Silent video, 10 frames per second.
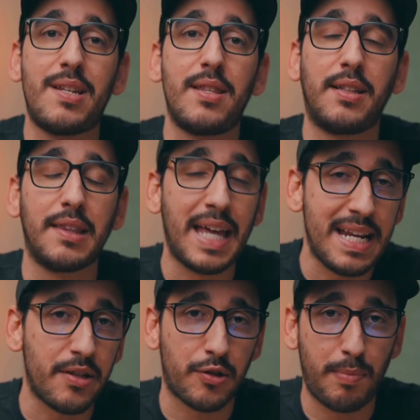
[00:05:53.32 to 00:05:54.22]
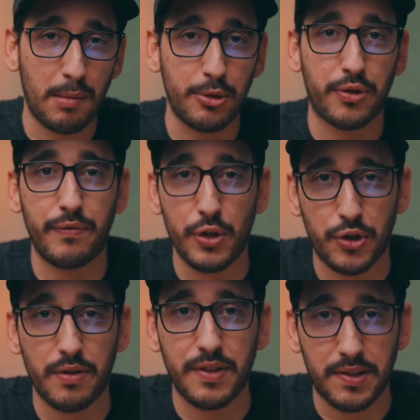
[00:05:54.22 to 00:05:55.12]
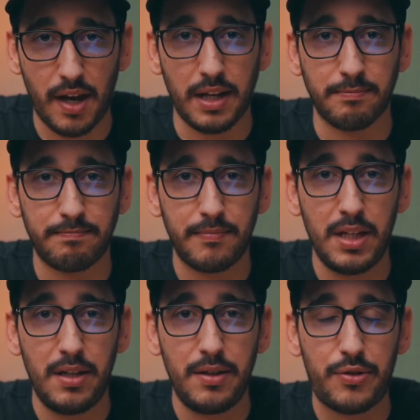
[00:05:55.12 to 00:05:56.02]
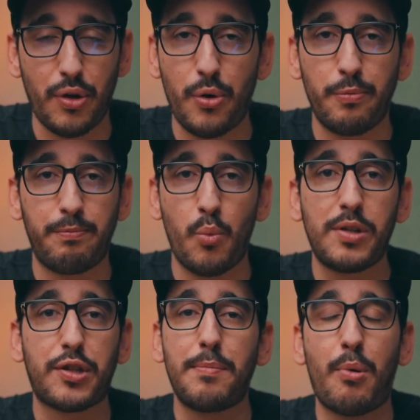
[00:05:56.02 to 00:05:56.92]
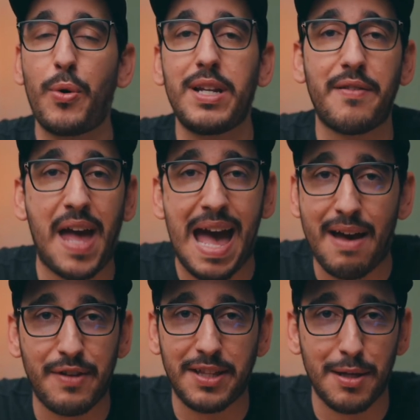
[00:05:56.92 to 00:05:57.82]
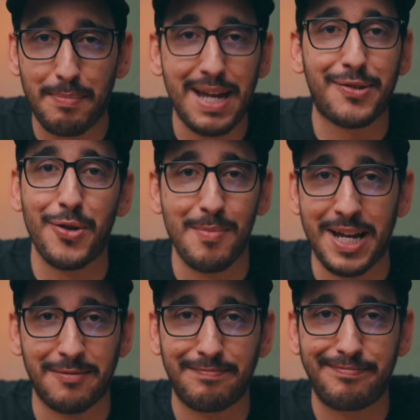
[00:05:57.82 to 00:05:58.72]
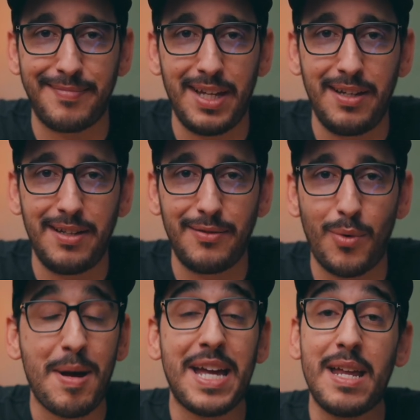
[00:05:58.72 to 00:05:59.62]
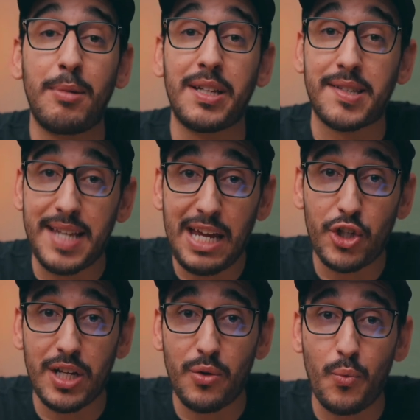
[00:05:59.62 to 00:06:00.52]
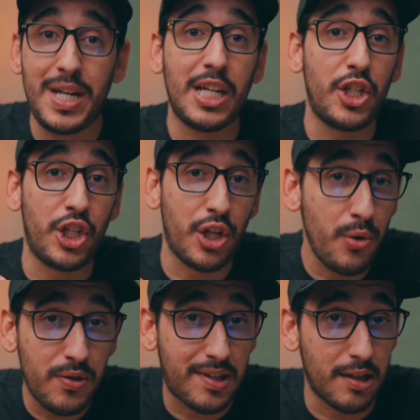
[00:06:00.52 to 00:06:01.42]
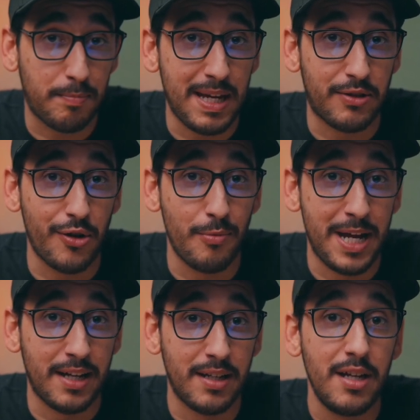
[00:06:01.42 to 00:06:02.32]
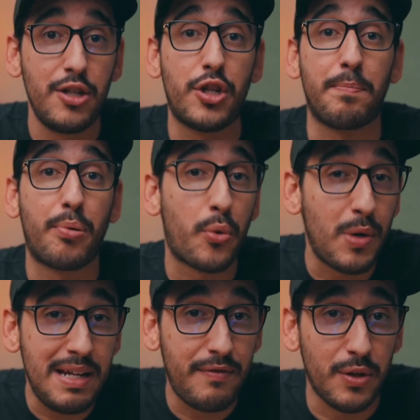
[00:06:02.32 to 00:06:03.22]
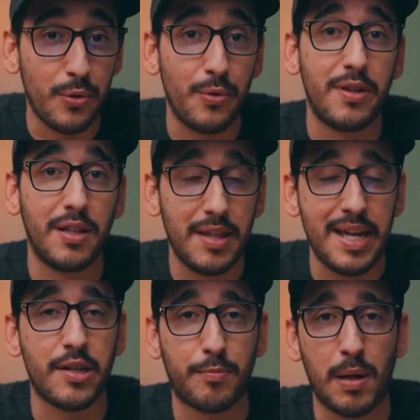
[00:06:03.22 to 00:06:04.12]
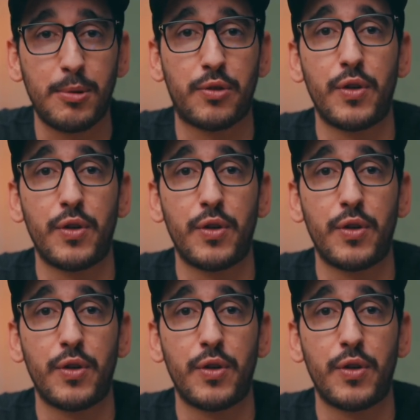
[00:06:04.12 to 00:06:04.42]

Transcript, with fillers: to the latest published version of the site. So what's the point of having the base domain? Well, by enabling staging, we can use this base domain to preview the latest published